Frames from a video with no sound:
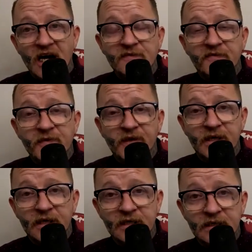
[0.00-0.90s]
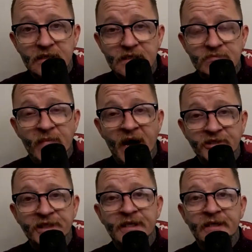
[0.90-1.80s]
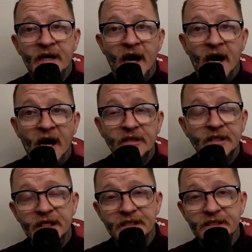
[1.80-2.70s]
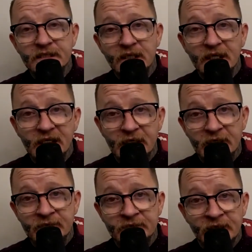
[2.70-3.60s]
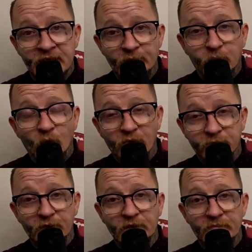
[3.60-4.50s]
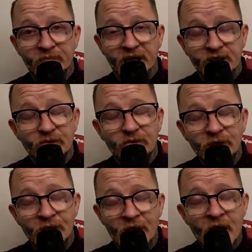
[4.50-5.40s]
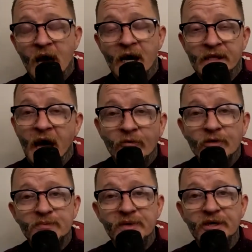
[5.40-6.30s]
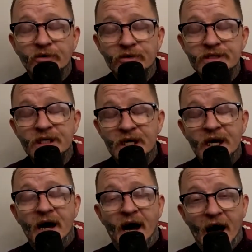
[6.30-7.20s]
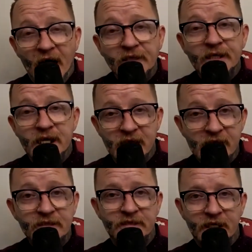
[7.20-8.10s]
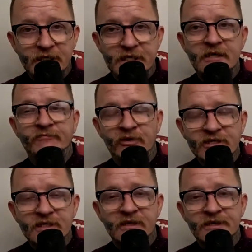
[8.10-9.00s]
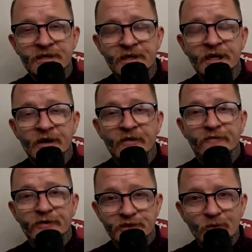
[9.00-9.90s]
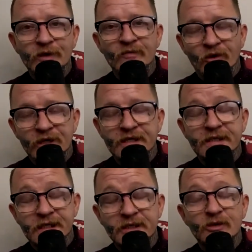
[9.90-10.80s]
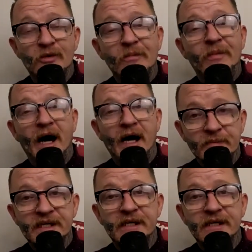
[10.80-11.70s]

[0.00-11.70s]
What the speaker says: for smashing Harley Hicks in Port Phillip Medical. And that was because Harley Hicks is in prison for doing what he did to a baby.